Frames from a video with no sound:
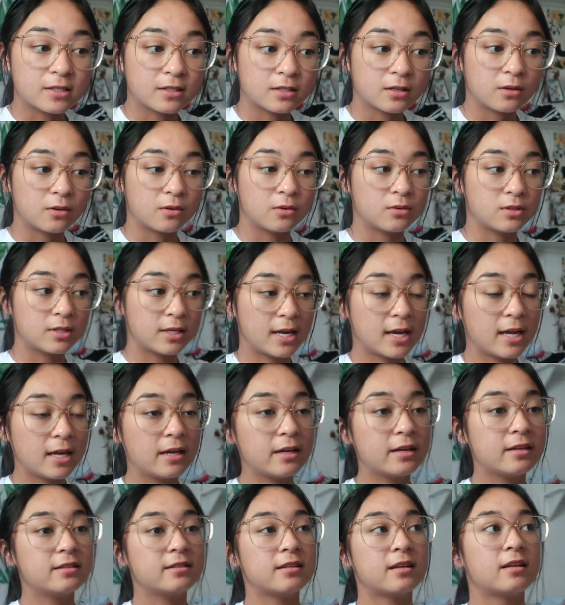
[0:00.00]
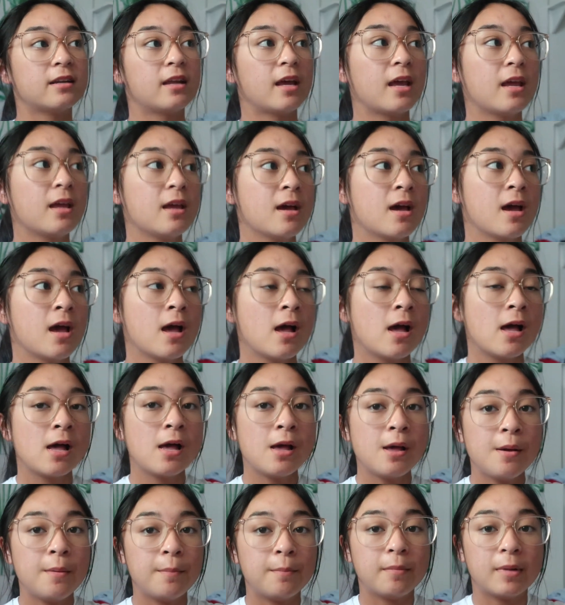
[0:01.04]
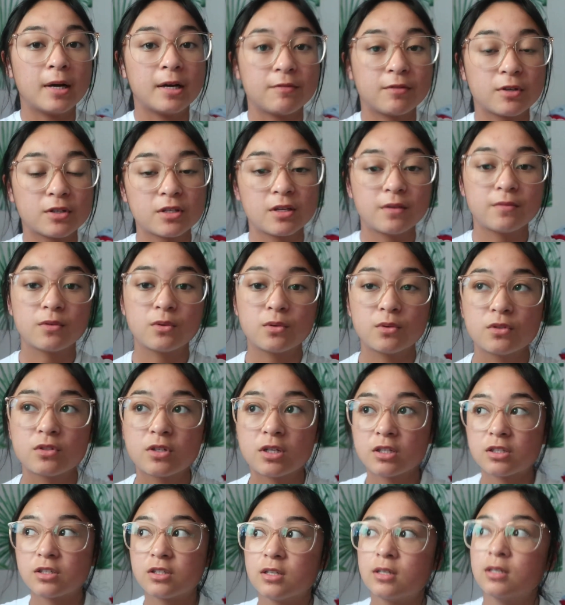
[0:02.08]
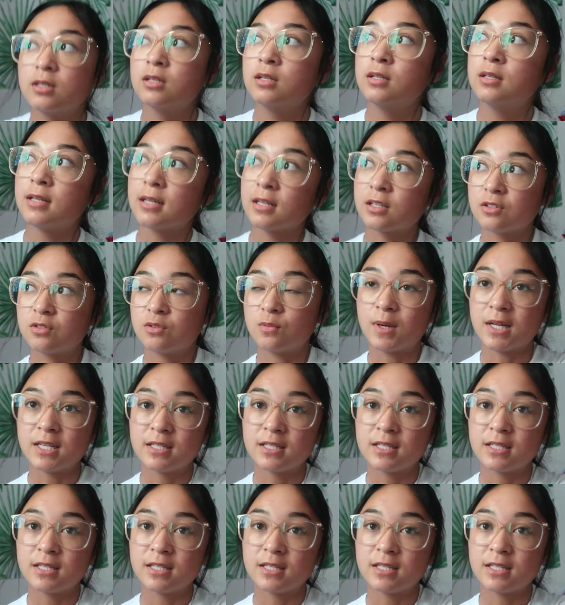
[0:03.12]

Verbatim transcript: So today it is Sunday, my first day of school starts next